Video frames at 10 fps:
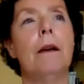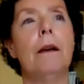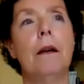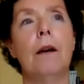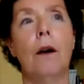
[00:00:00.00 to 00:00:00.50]

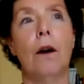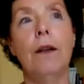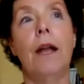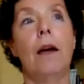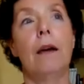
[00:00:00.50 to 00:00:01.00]
uh,
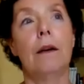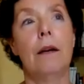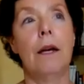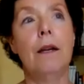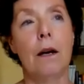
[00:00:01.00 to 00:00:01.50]
and,
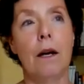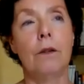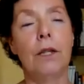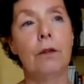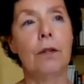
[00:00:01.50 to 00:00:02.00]
uh, NR uh,
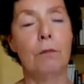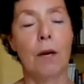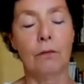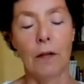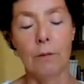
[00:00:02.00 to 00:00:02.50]
uh,
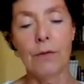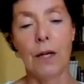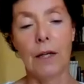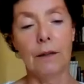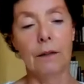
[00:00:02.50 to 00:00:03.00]
nicotinamide
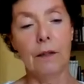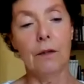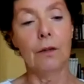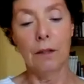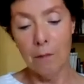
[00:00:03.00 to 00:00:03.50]
riboside and
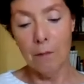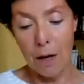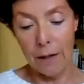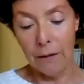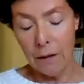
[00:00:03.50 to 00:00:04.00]

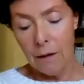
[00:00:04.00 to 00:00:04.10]
nicotinamide